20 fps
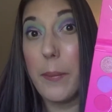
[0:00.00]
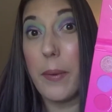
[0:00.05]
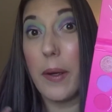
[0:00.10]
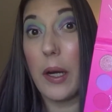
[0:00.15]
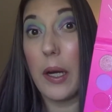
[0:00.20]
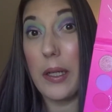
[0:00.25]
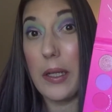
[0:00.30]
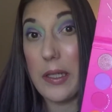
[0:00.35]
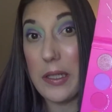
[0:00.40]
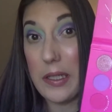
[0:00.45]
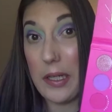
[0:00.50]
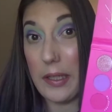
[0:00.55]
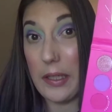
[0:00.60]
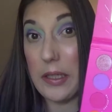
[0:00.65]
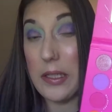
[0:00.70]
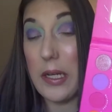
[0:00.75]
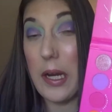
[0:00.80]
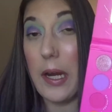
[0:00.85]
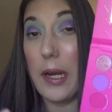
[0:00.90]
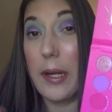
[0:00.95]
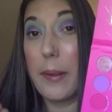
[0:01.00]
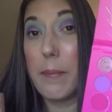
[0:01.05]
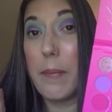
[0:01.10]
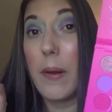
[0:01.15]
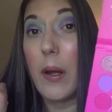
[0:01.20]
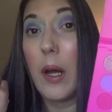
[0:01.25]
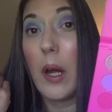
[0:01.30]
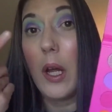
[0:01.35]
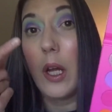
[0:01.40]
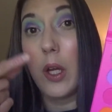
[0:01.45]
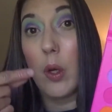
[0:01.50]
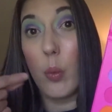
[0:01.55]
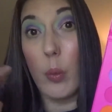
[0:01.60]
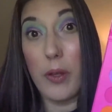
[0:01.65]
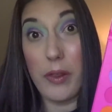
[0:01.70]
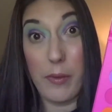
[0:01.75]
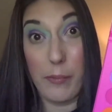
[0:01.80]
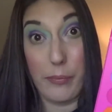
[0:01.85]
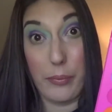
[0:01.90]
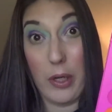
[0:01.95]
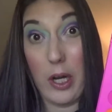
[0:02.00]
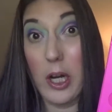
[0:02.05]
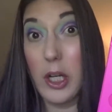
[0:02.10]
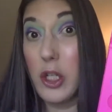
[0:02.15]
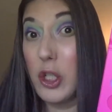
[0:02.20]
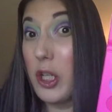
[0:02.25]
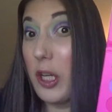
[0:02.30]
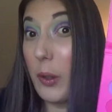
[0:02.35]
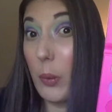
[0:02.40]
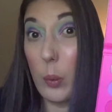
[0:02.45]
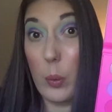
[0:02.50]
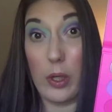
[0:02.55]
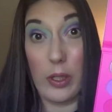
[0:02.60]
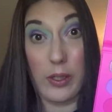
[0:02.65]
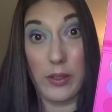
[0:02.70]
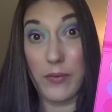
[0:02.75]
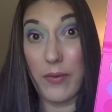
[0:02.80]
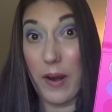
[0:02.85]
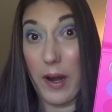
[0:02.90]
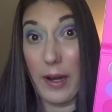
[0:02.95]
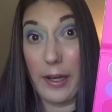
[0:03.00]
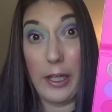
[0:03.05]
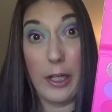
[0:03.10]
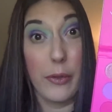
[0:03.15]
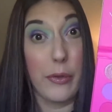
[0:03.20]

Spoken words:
but on the second time with a brush it works fine.